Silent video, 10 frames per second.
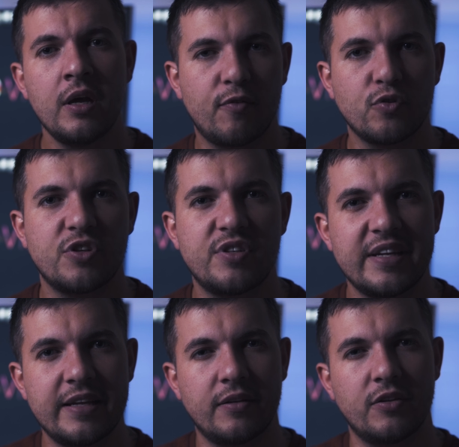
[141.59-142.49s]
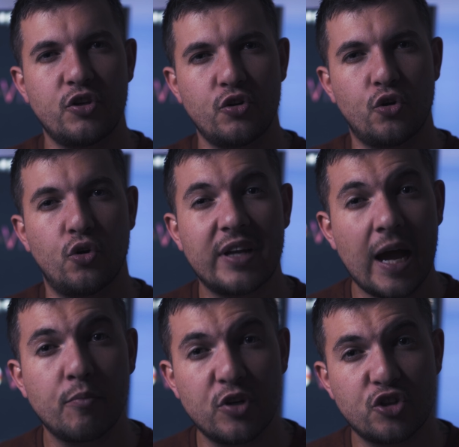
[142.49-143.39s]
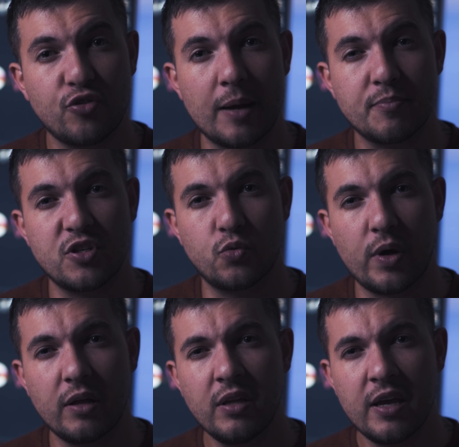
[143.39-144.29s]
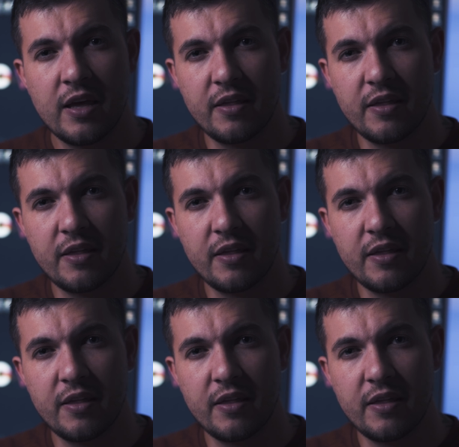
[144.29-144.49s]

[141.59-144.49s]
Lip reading: I've also seen your camera straps as well.